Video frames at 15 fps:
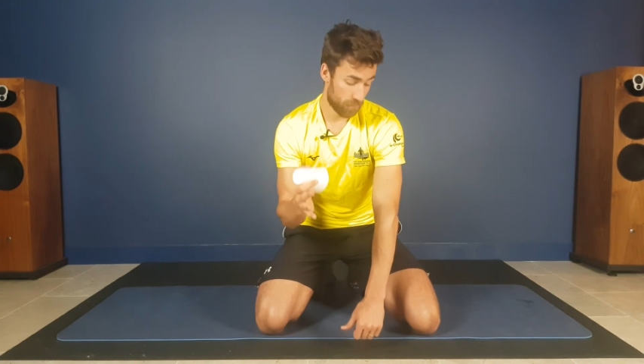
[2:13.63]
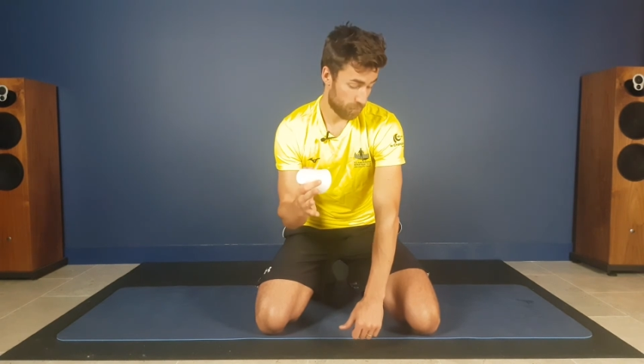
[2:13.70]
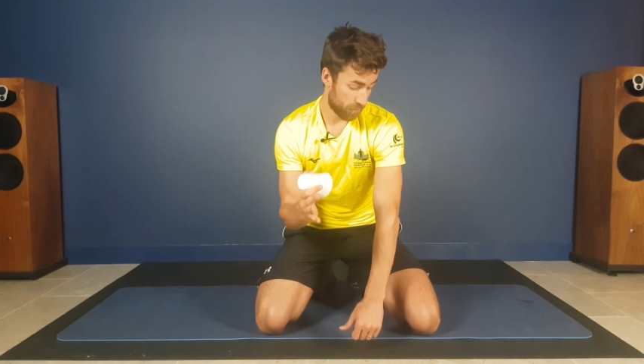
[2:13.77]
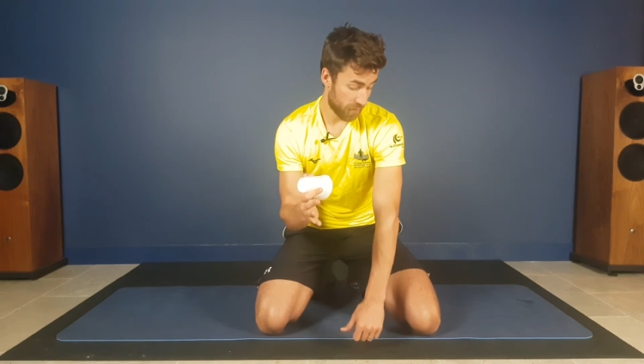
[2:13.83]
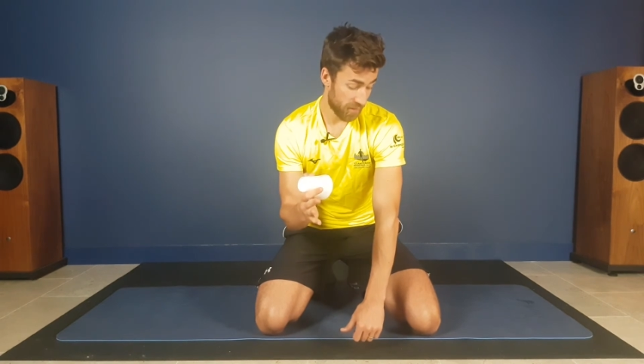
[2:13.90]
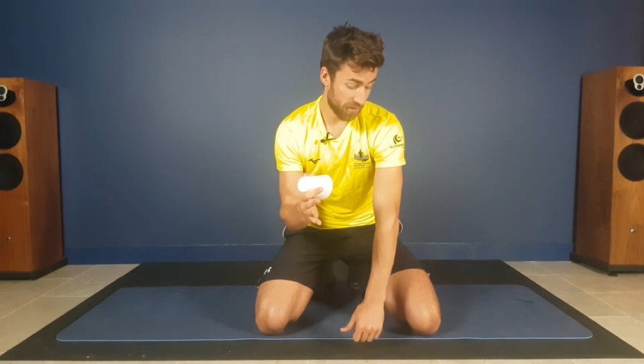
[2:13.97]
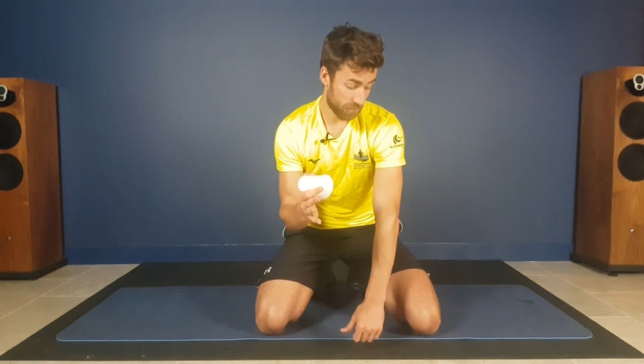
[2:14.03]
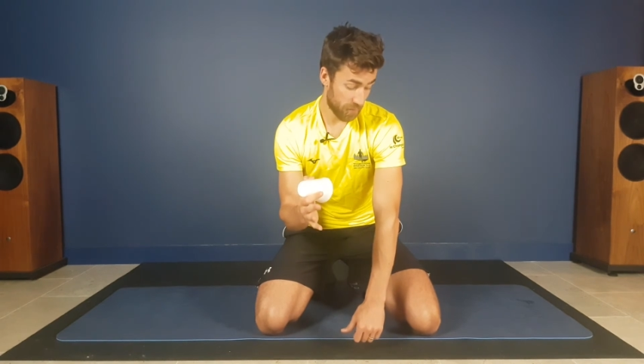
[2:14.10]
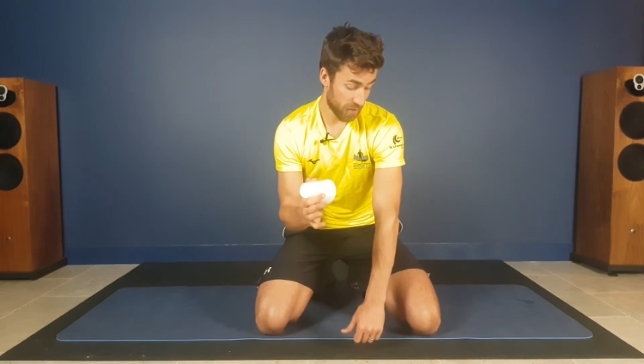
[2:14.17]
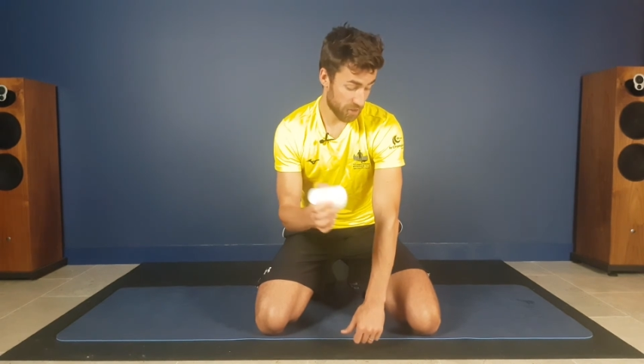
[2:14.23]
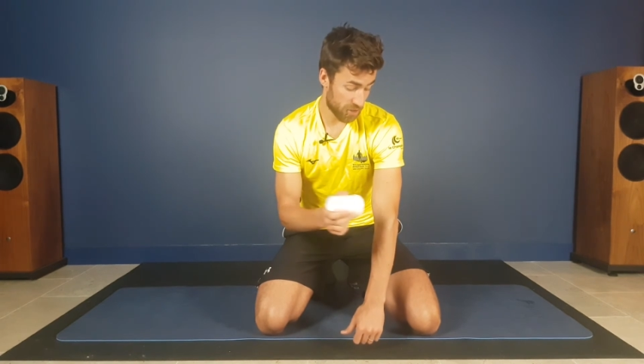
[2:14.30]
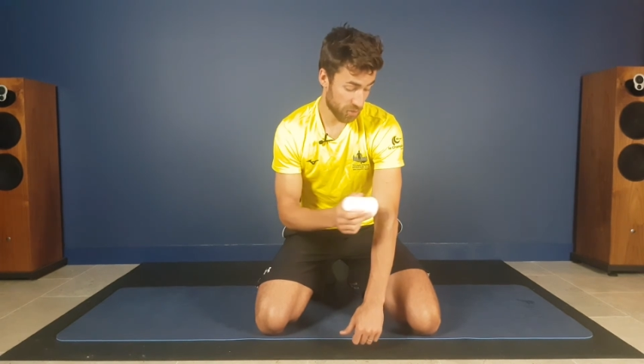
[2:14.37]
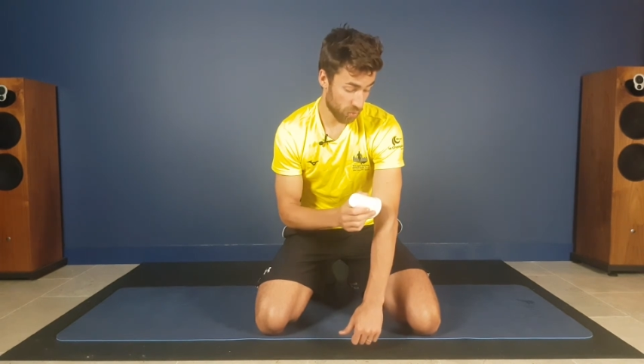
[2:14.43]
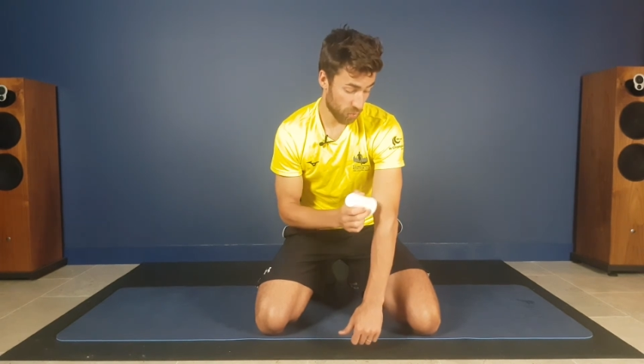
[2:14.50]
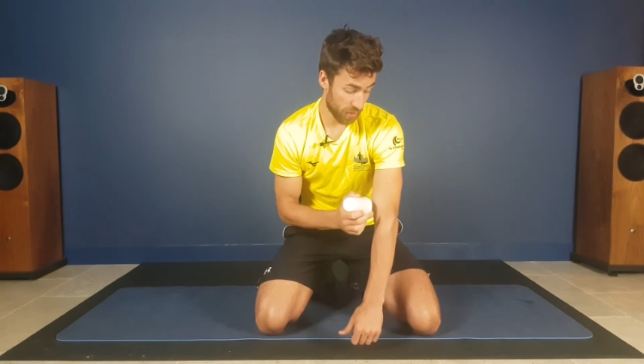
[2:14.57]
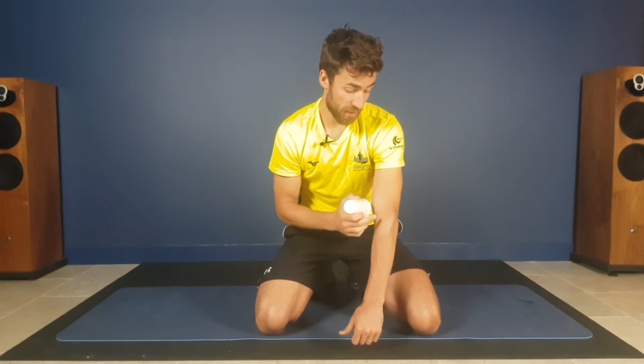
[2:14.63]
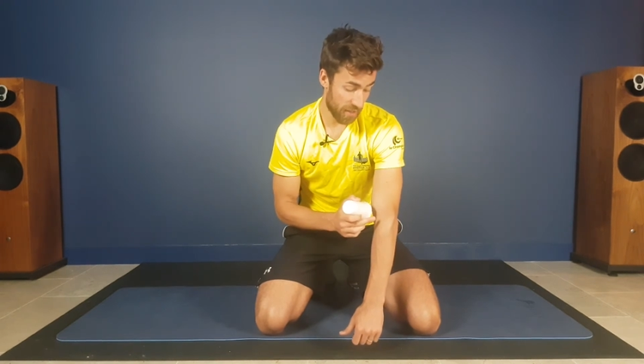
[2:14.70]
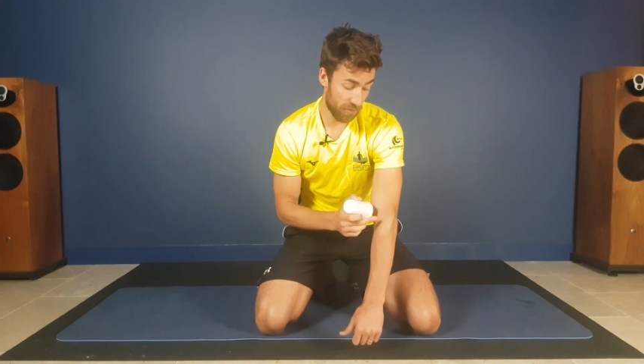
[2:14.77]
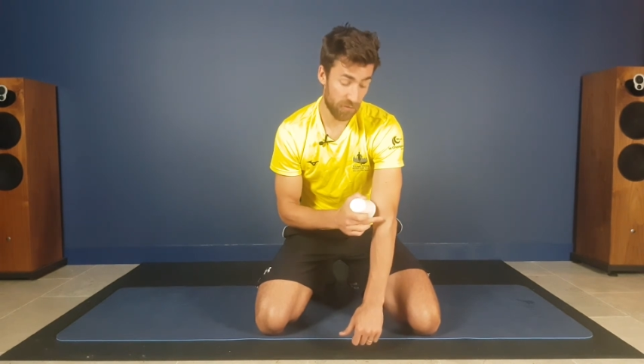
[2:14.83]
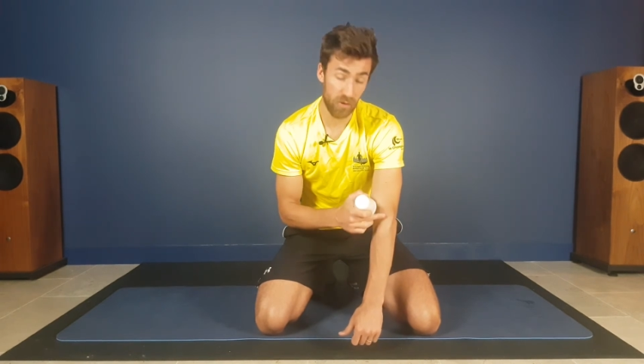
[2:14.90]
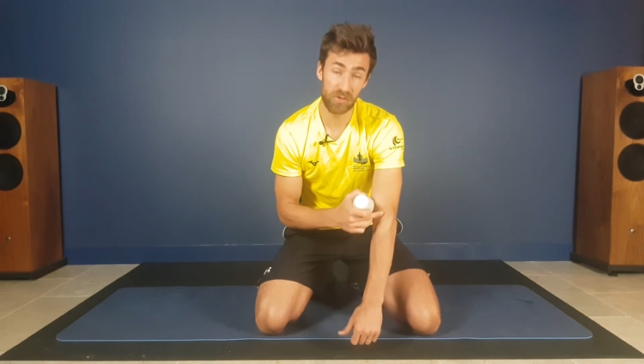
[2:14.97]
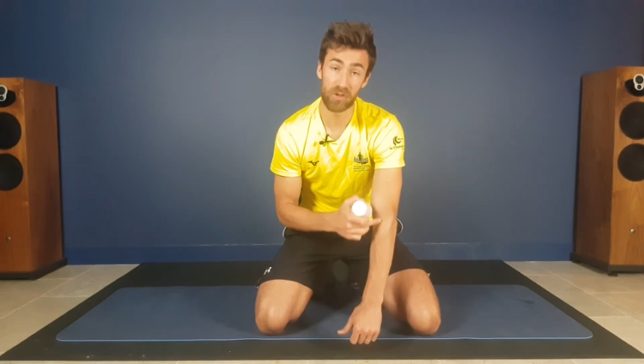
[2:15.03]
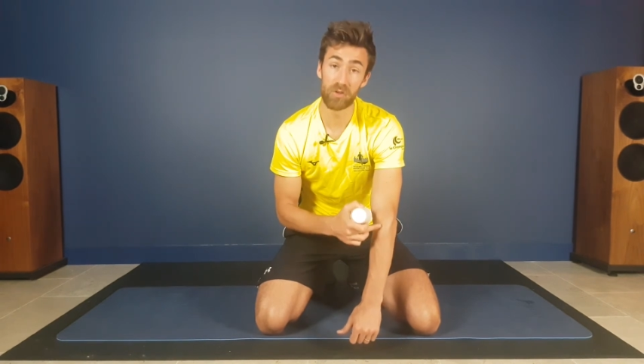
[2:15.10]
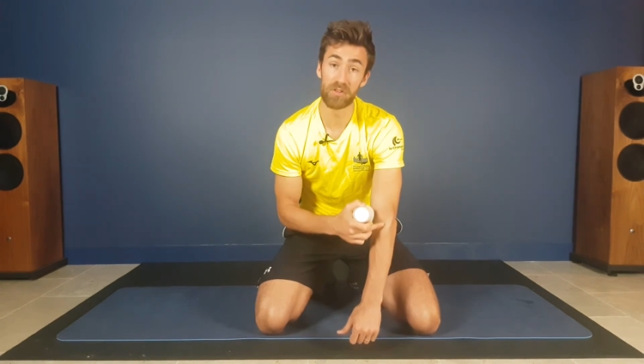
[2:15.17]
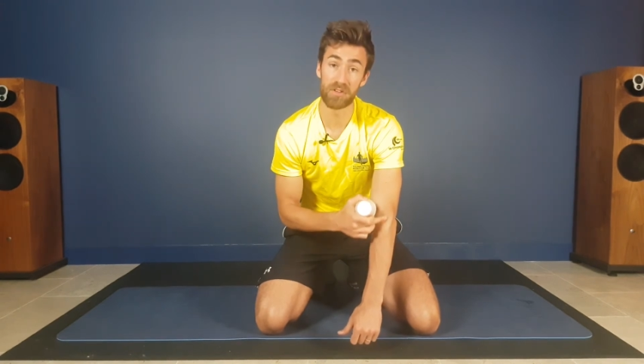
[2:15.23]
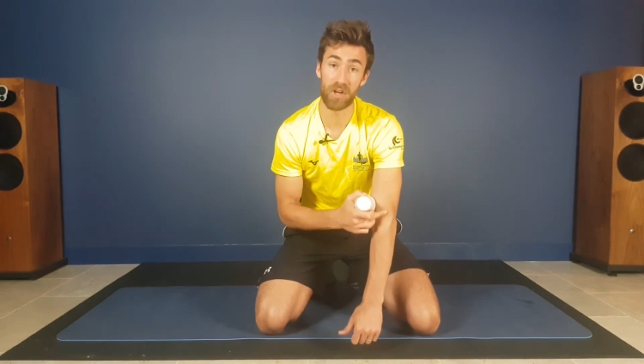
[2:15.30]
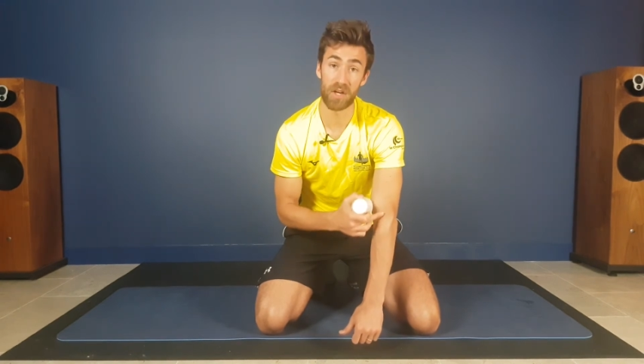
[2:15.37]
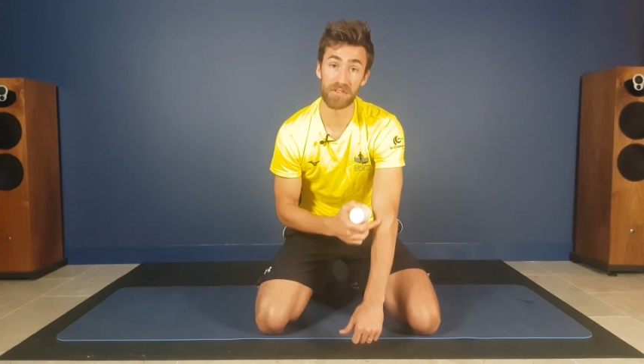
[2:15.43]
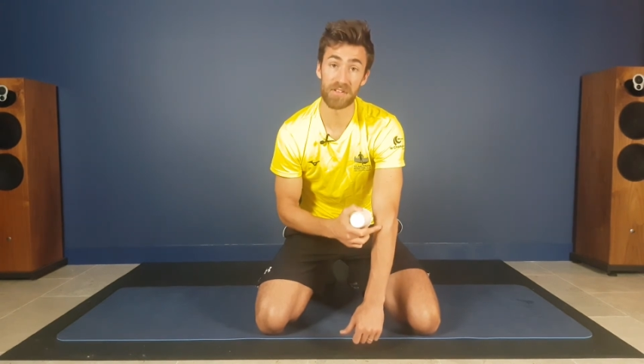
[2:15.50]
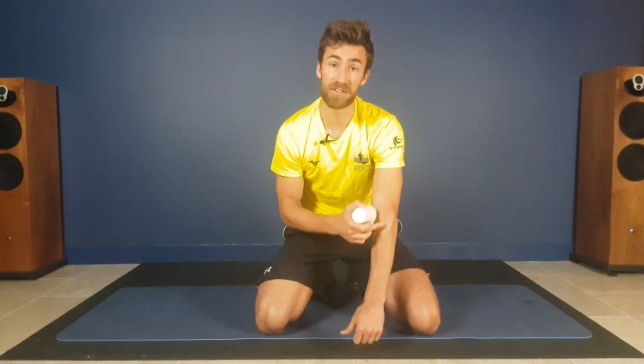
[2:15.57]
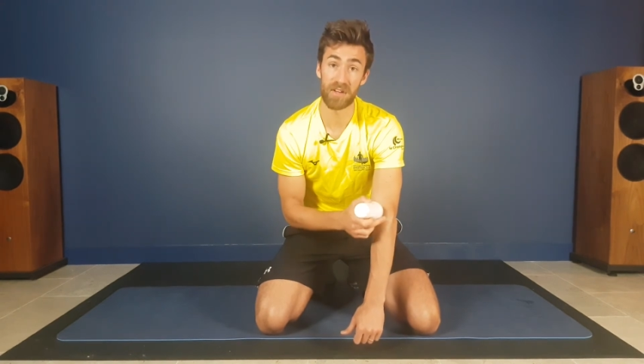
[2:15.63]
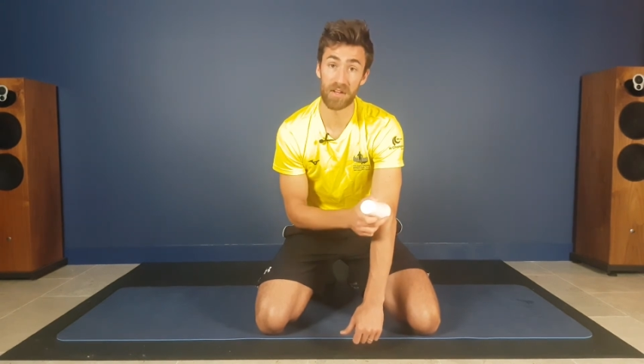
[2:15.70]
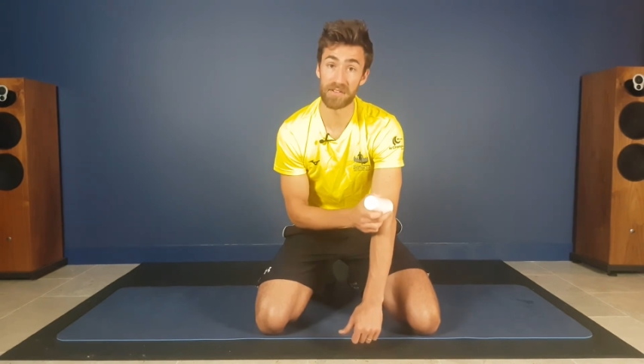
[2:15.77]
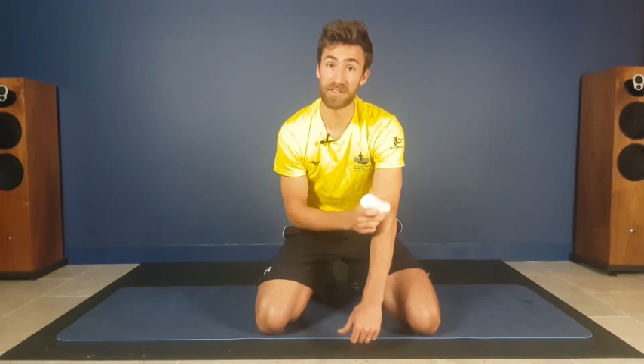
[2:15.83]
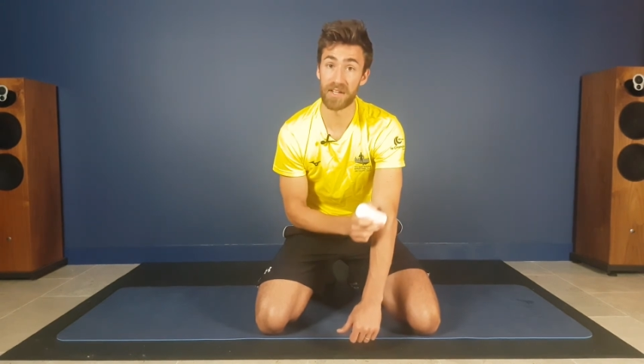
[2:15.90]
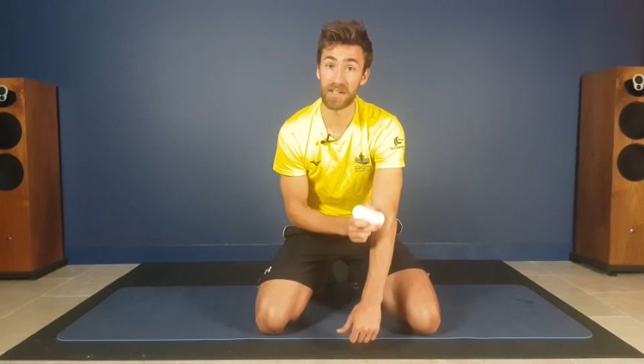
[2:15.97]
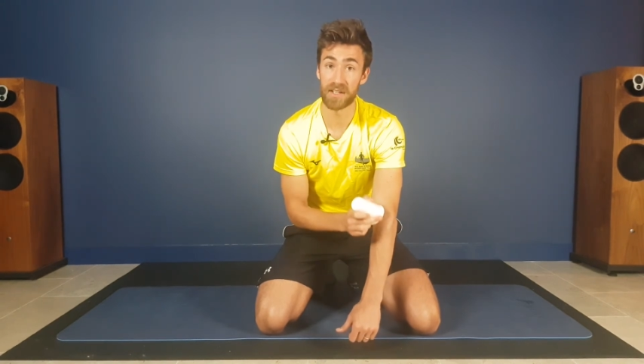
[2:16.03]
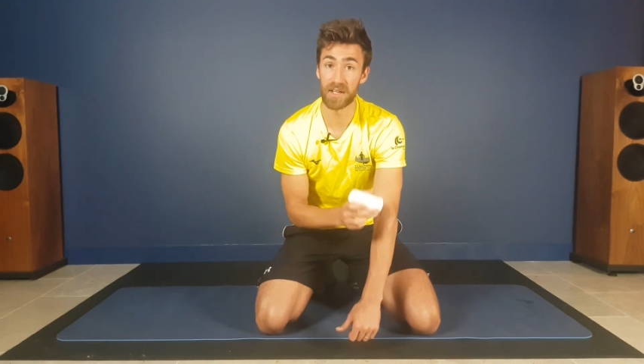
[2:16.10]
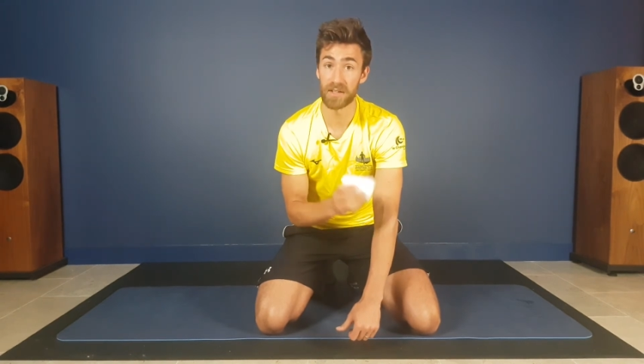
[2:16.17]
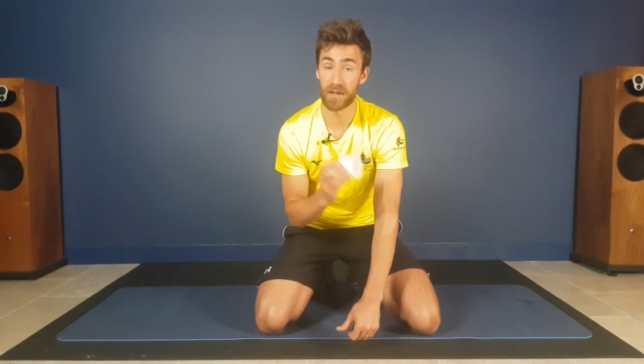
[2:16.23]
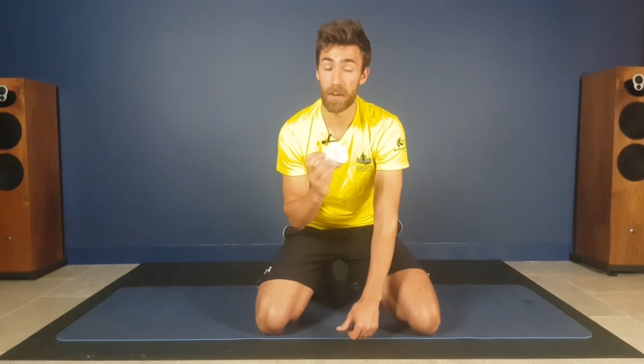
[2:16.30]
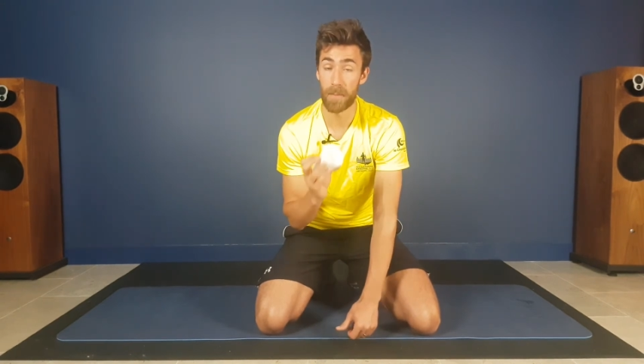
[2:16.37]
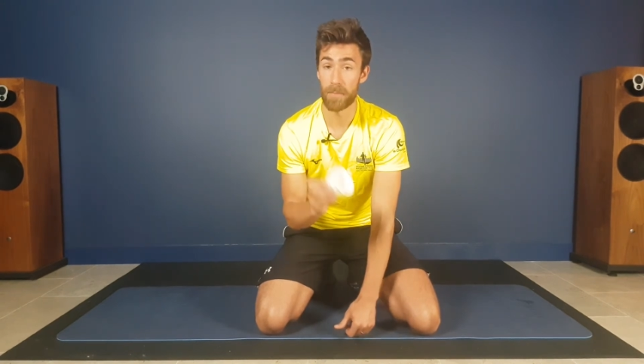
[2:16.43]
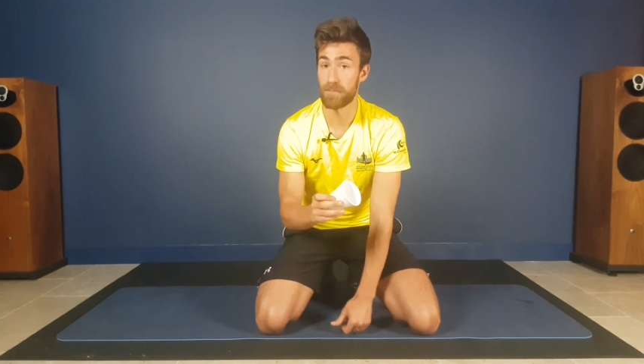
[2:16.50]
Please be assured, if you do start sticking,